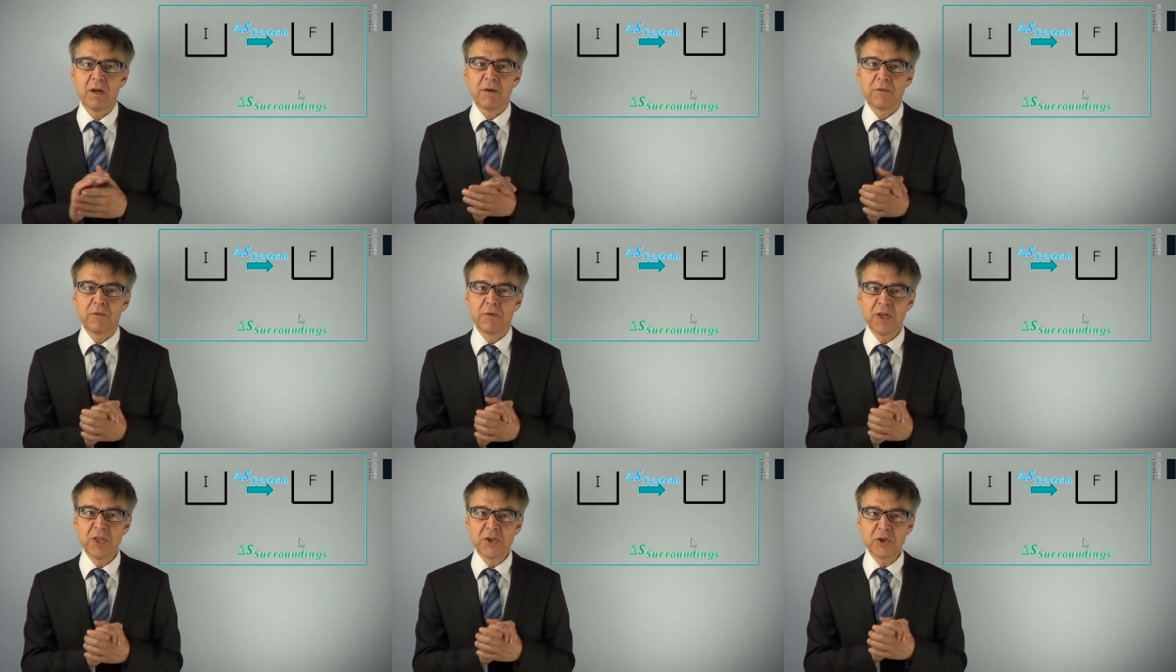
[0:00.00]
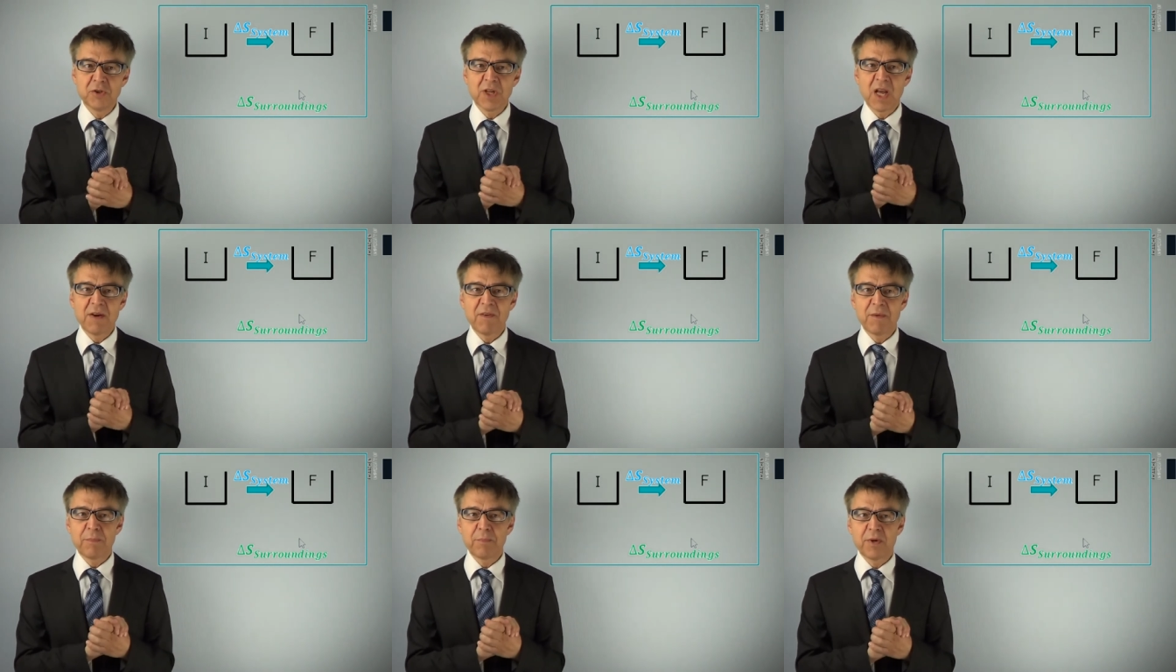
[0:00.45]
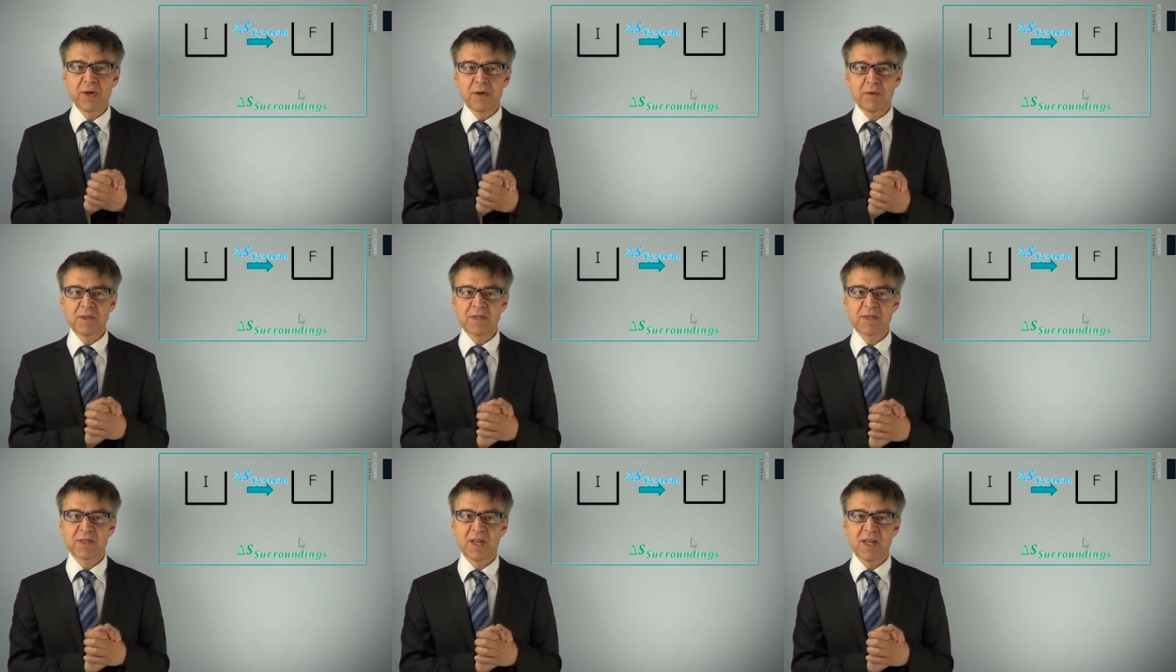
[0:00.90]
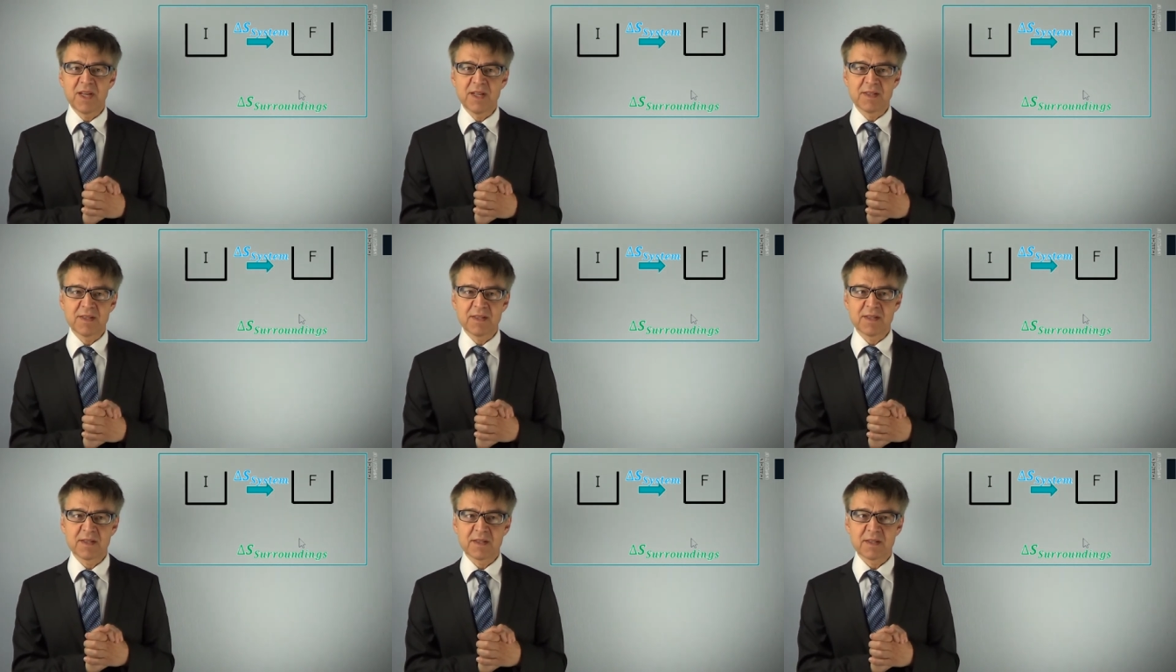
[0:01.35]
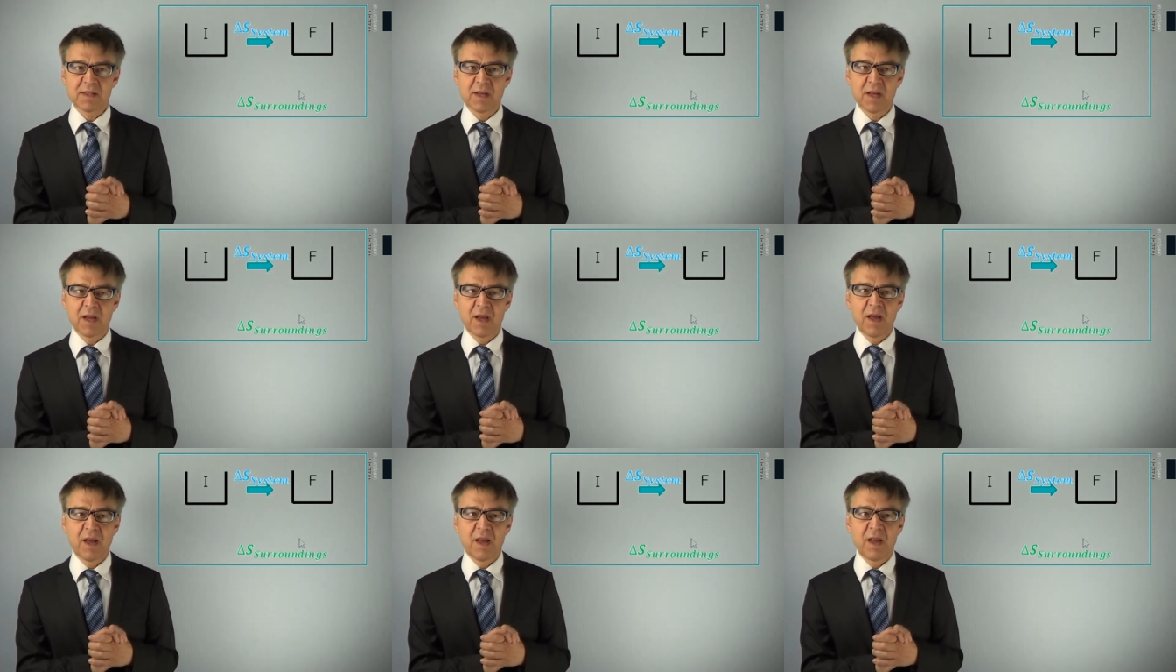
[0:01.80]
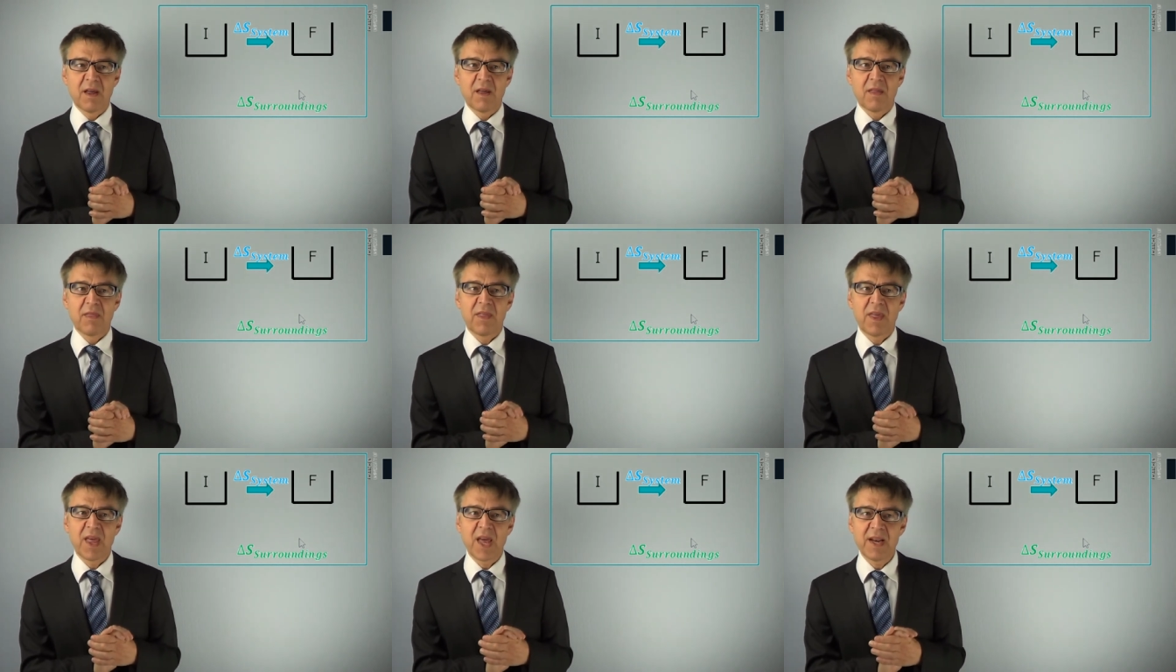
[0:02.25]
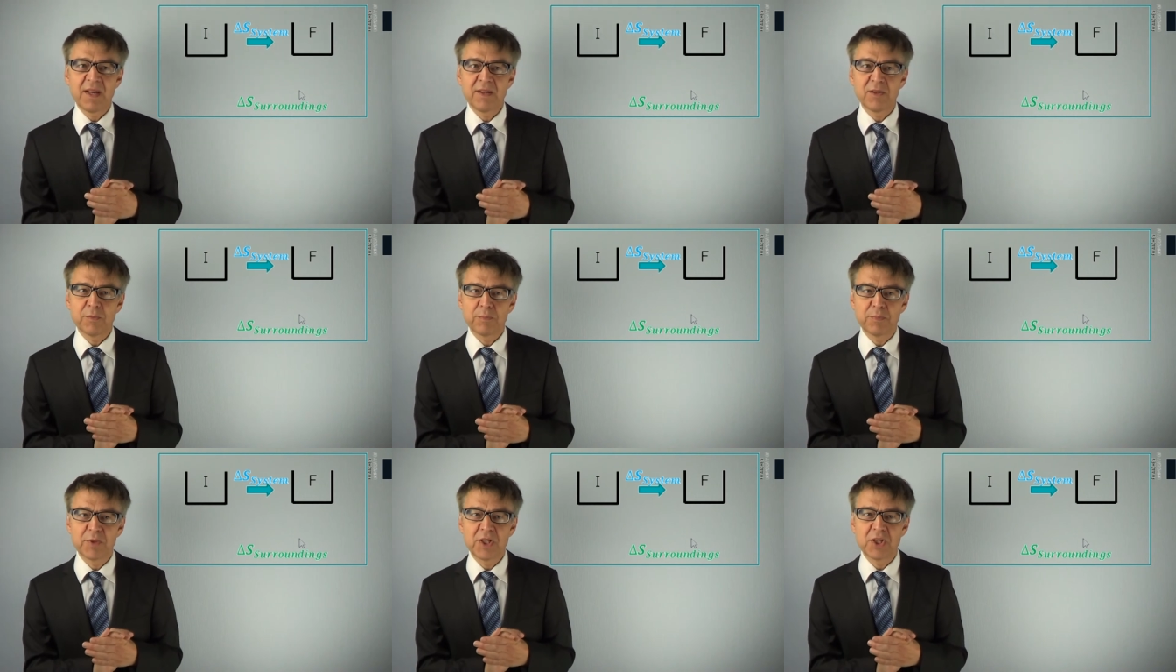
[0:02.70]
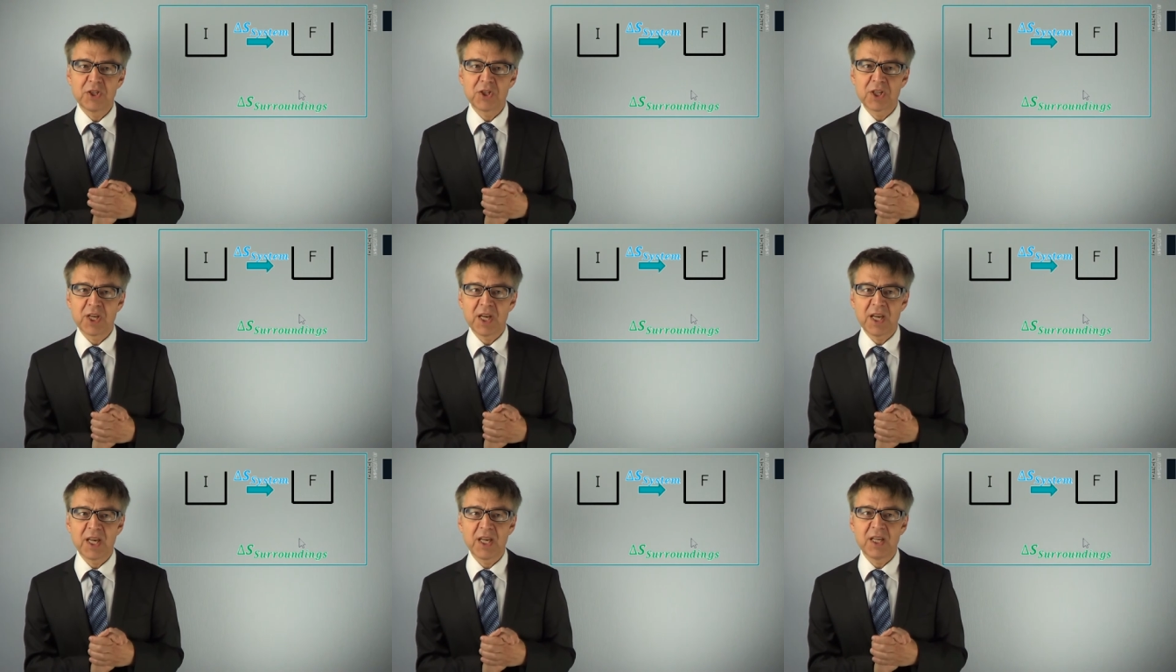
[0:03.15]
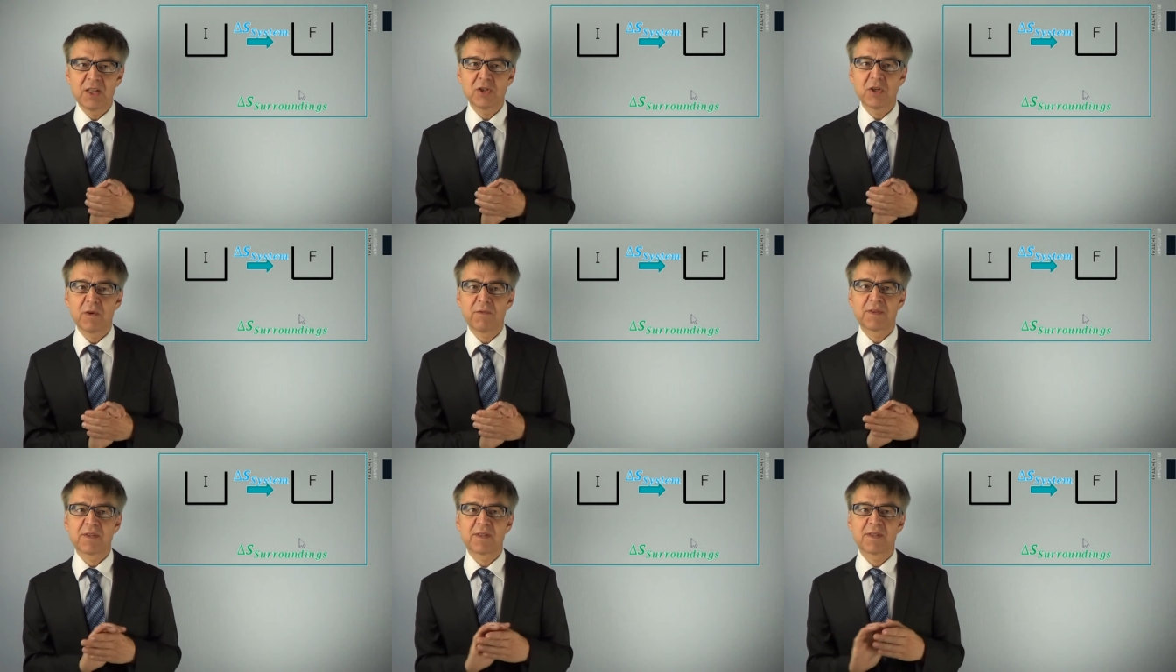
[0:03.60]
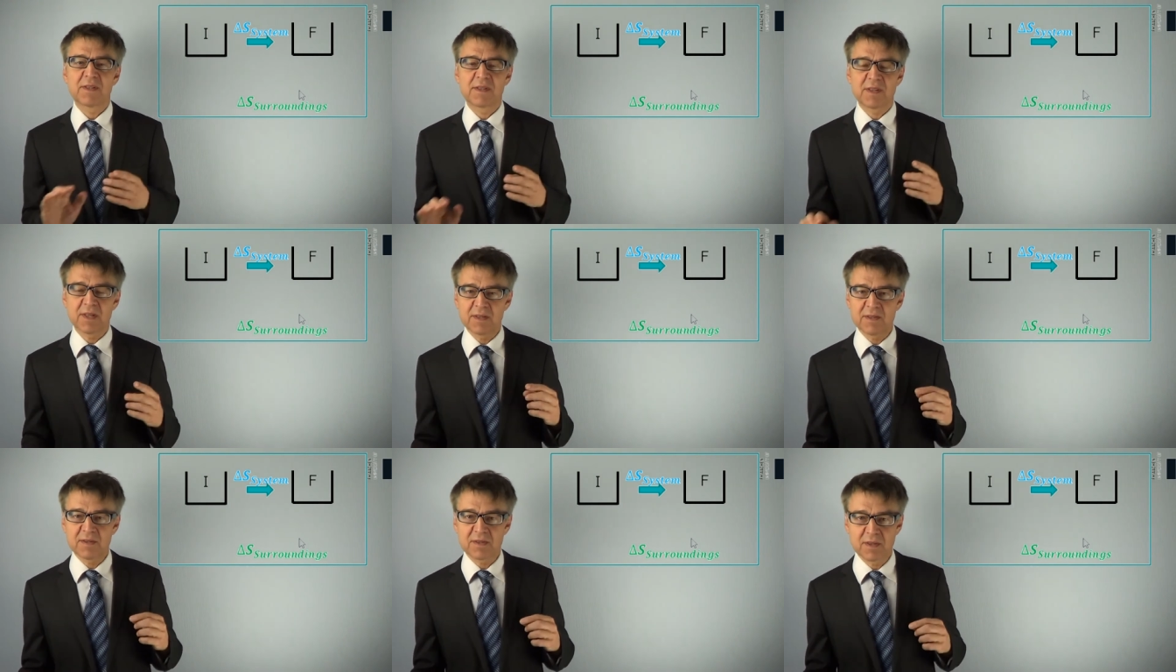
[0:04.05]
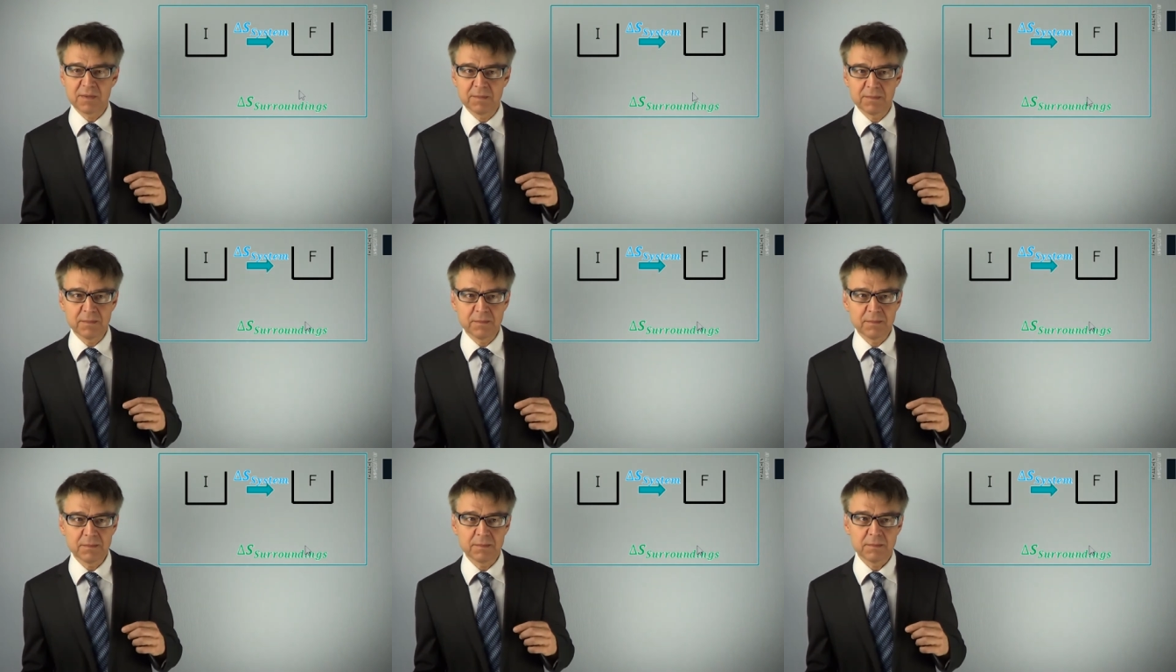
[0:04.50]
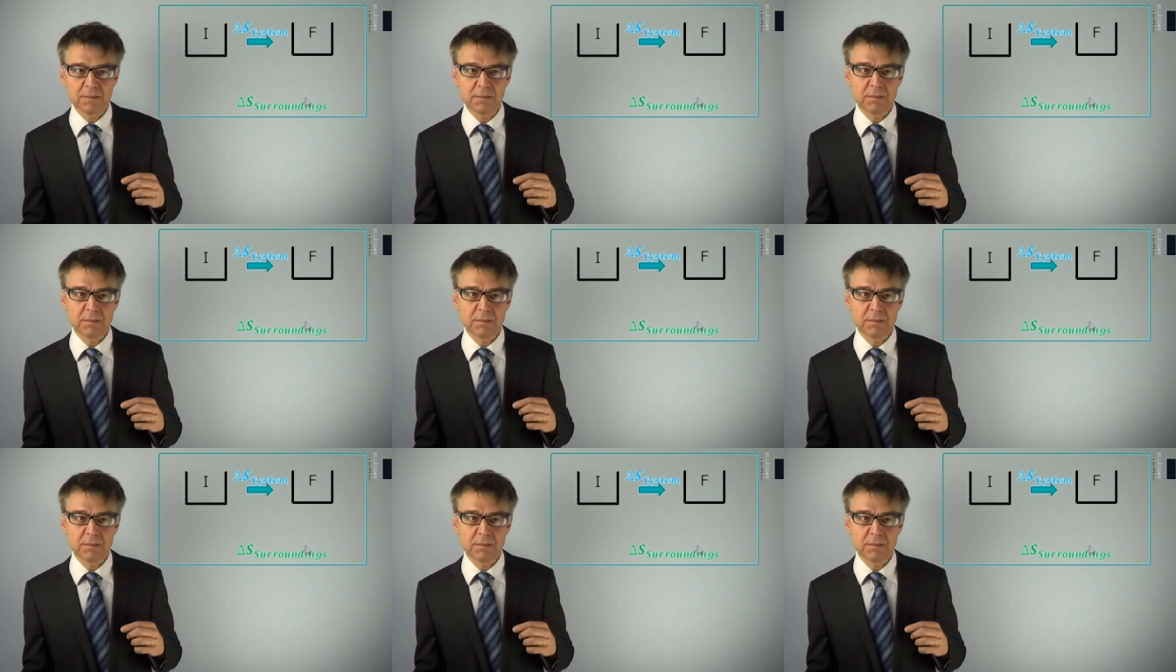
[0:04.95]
For each and every process, the entropy change of the system